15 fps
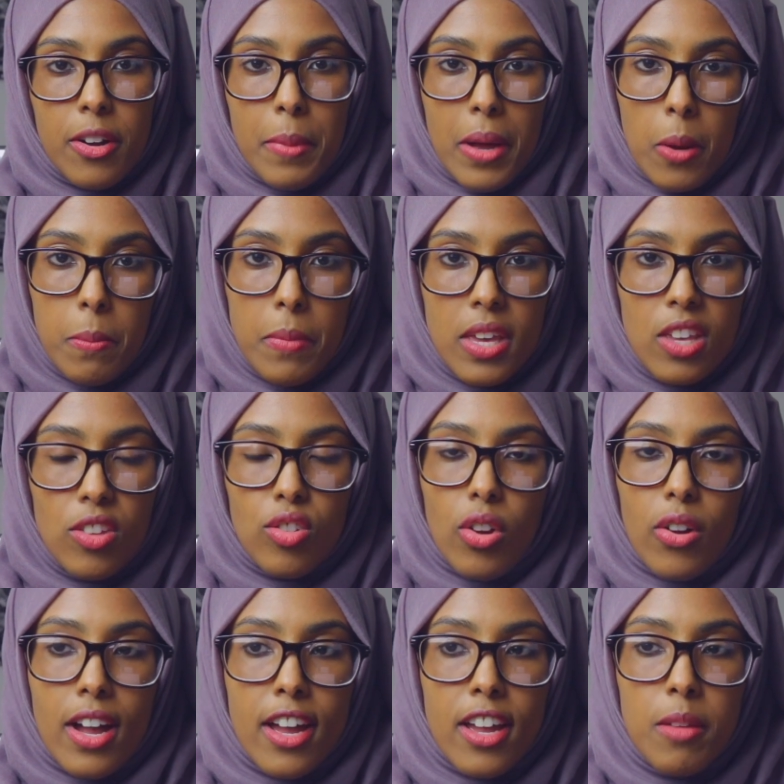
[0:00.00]
about me. So
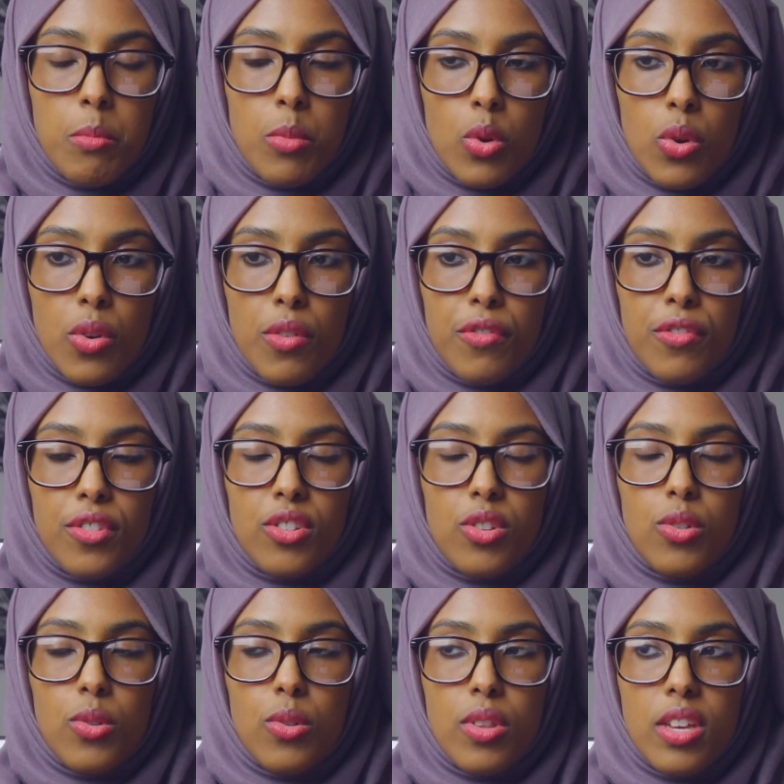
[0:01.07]
I moved
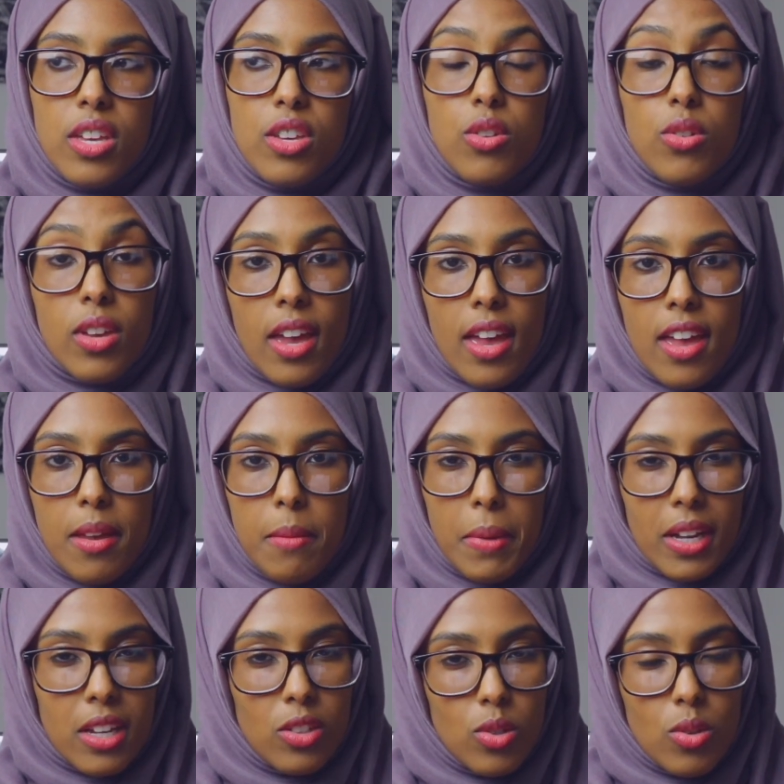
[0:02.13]
to the UK
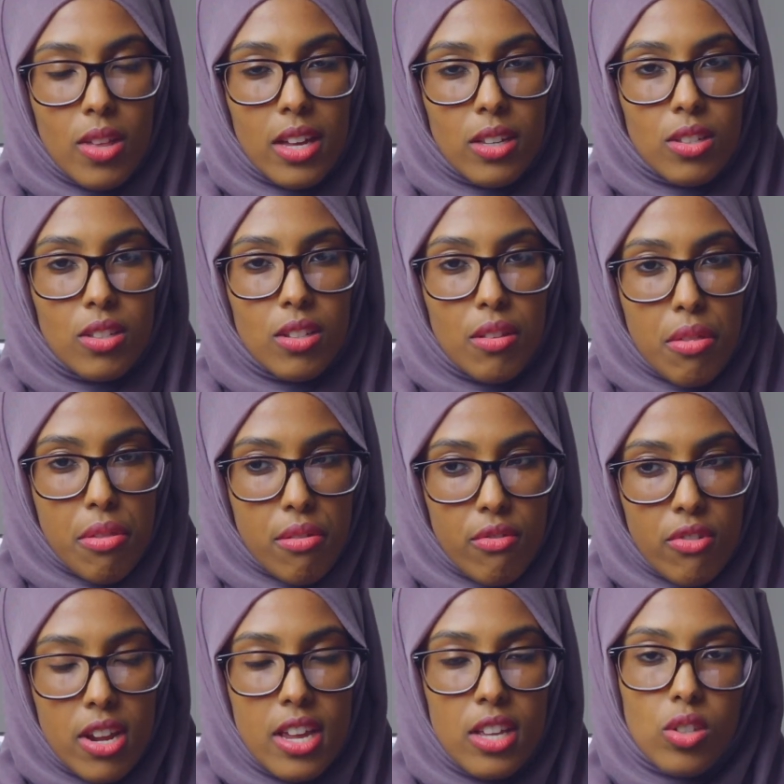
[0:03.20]
back in
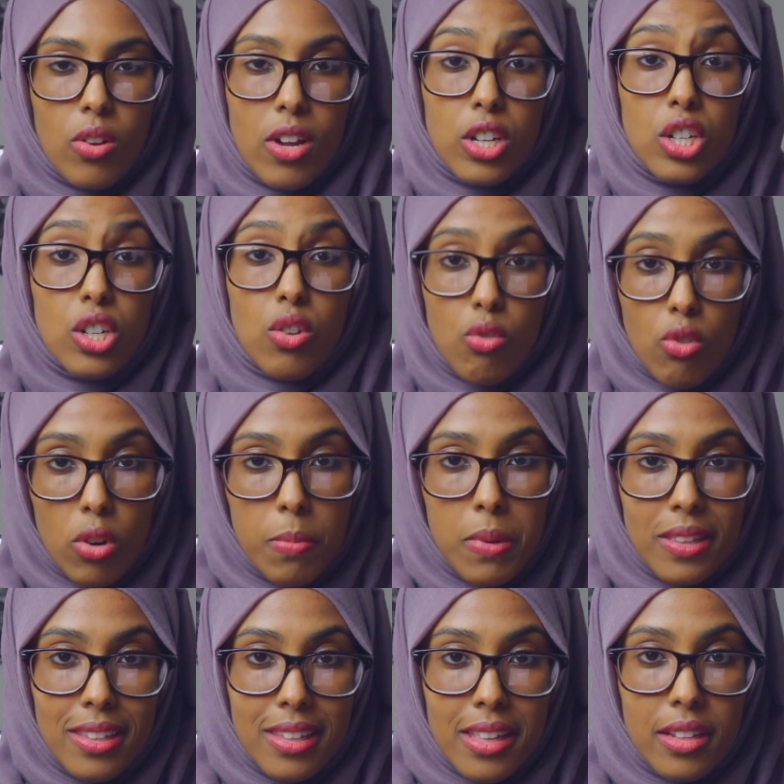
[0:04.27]
2003. So I actually grew up
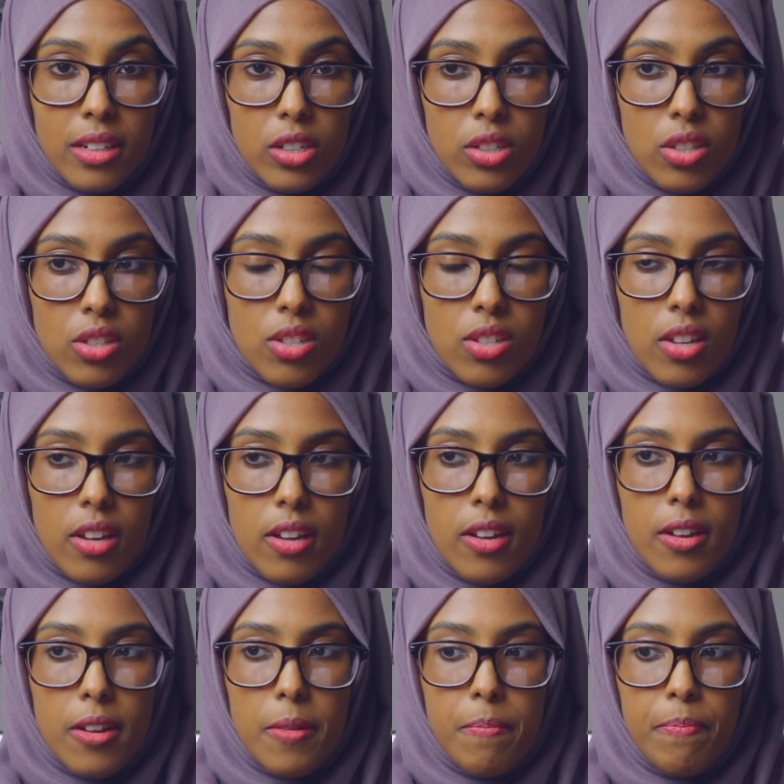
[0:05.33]
in the Netherlands
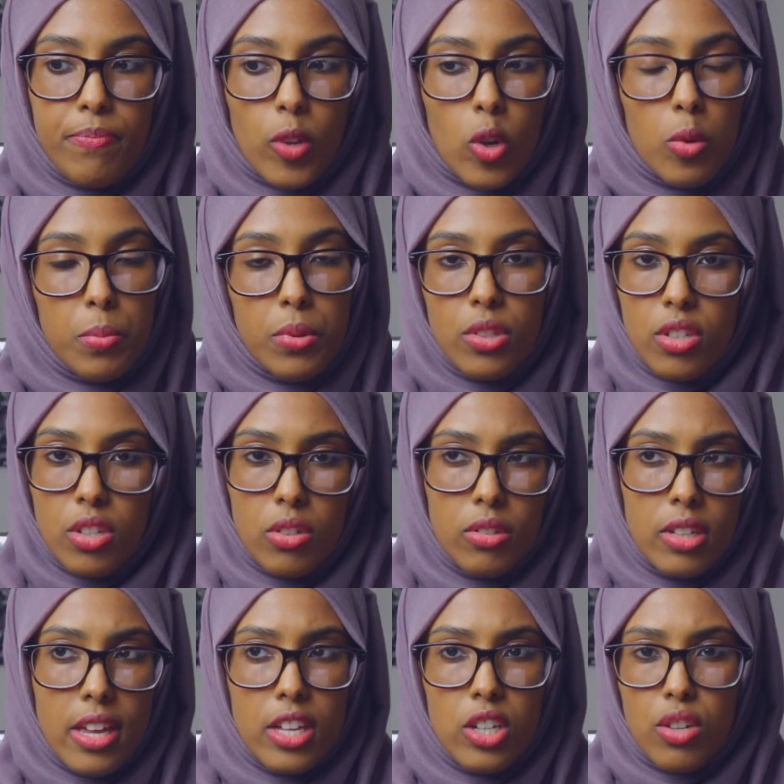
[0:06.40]
up until
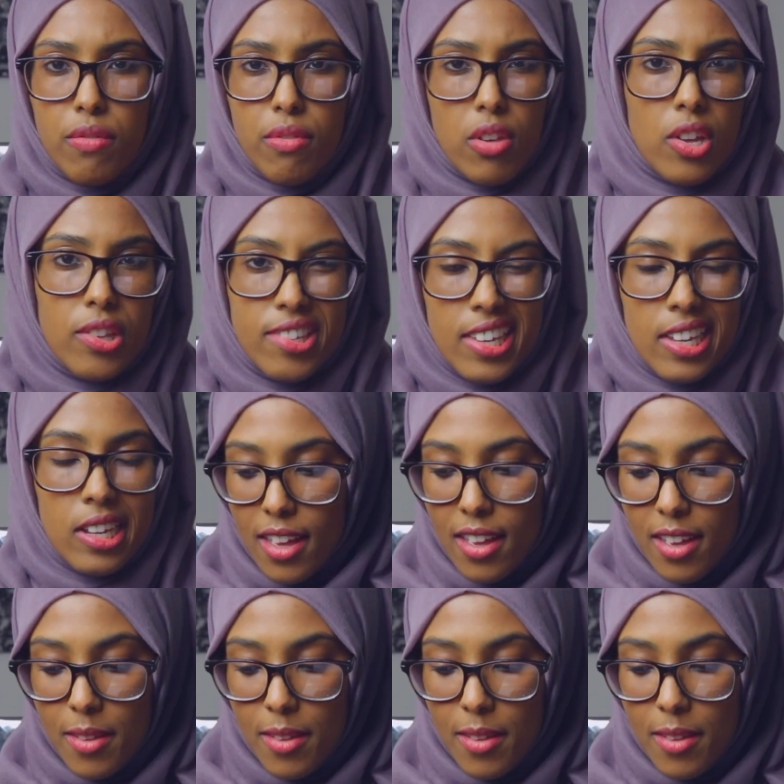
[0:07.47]
the age of 13.